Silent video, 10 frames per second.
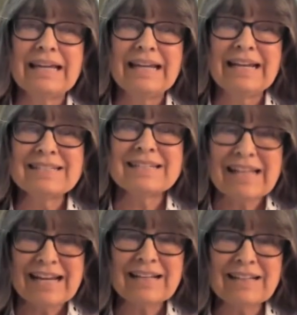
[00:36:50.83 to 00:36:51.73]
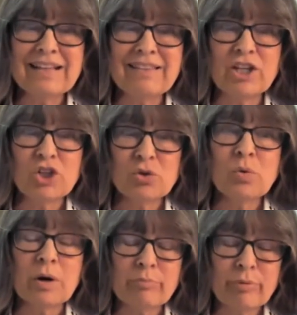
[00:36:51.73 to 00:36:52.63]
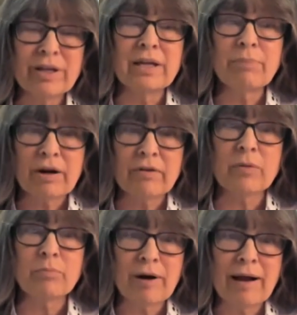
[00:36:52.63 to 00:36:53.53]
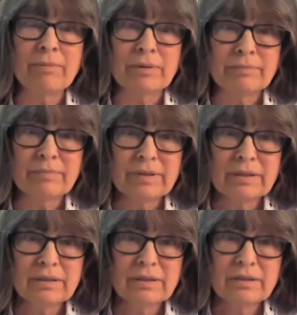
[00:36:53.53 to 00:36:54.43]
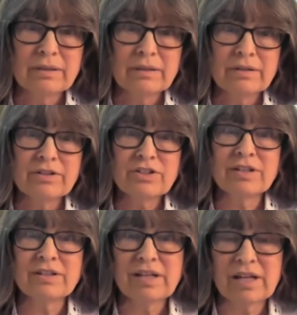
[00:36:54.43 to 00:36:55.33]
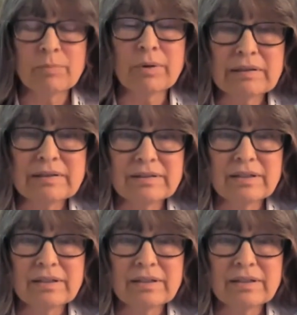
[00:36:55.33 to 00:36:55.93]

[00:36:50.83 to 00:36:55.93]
it's likely that you are bringing part of the problem to the table.